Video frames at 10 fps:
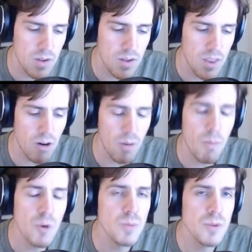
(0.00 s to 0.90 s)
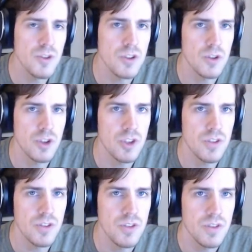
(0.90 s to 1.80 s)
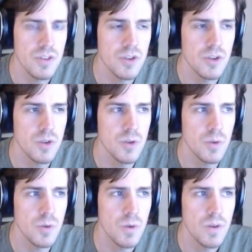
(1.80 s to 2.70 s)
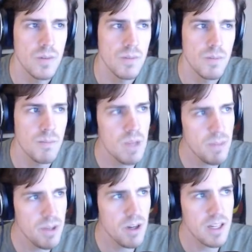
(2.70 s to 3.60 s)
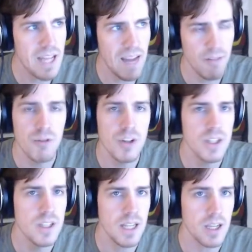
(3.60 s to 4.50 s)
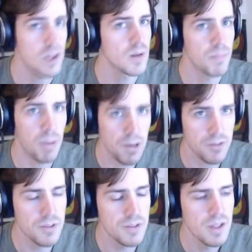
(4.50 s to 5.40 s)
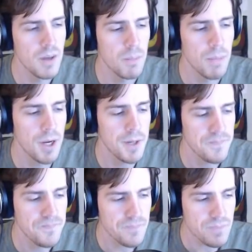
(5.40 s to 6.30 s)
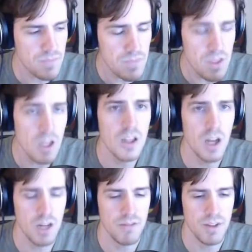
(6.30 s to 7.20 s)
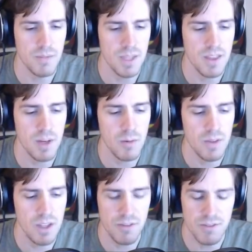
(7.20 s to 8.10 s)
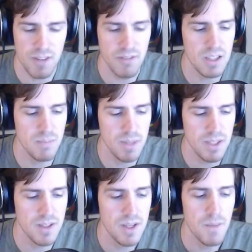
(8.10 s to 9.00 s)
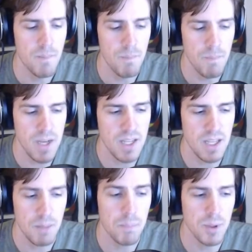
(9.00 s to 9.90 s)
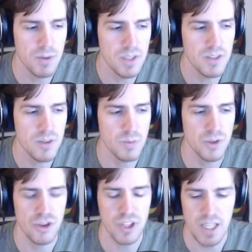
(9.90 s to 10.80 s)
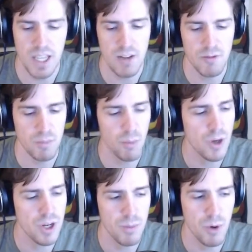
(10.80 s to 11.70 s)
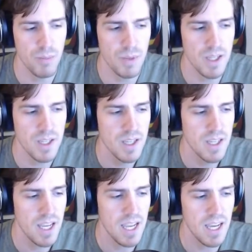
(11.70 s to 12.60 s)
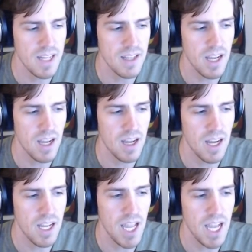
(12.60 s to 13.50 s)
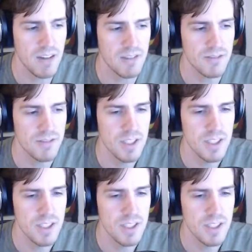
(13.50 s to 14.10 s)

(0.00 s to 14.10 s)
there are multiple solutions to maybe not every like puzzle, but a lot of them. Like, there have definitely been many like buildings from just trying to get from point A to point B, and I have